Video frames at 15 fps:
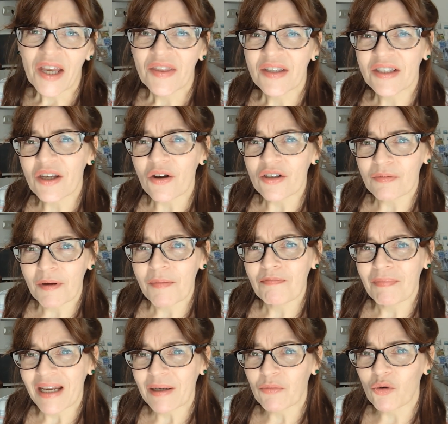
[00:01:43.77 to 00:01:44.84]
There's going to be
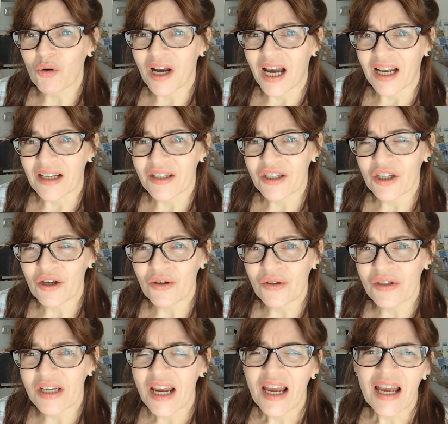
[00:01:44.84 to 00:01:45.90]
minimal colours
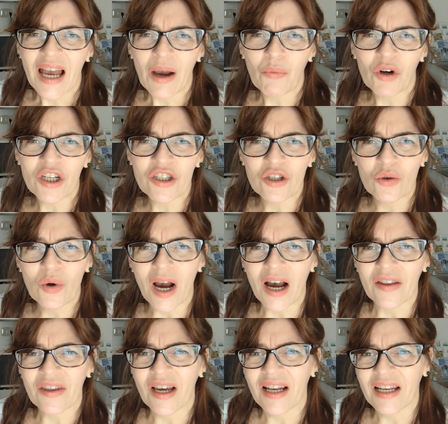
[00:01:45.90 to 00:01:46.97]
used and 1 or 2
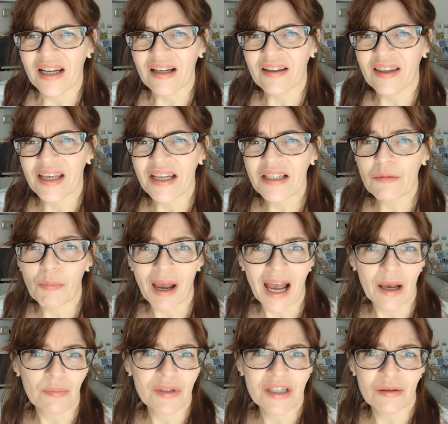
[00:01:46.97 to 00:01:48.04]
other little things,
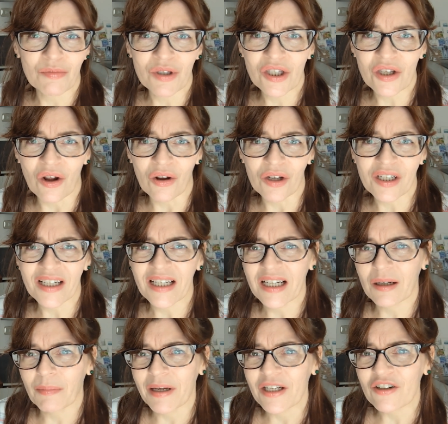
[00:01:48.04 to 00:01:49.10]
perhaps some salt, a
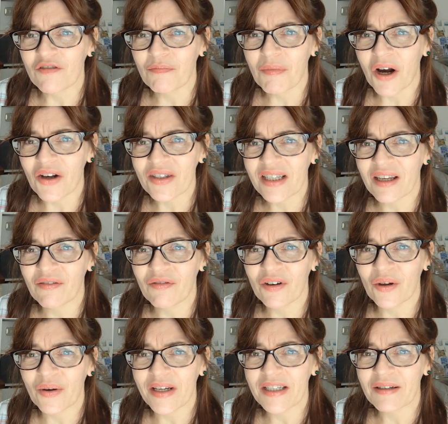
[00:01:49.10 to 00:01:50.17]
little bit of masking
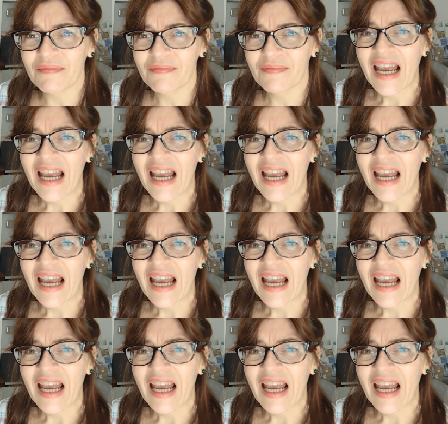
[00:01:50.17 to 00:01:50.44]
fluid.